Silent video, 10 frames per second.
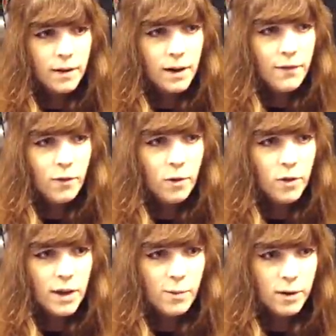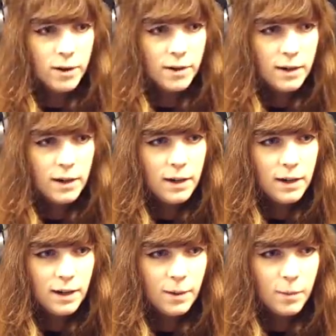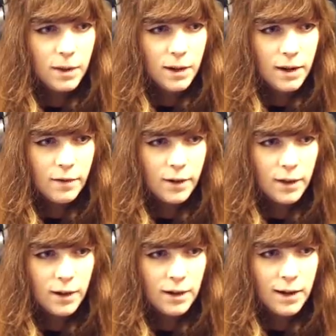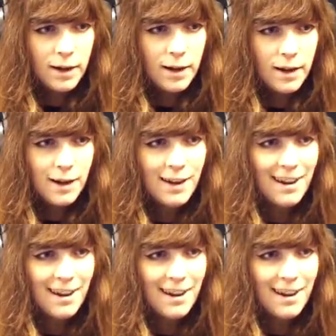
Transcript: I thought they wouldn't see, but they really did.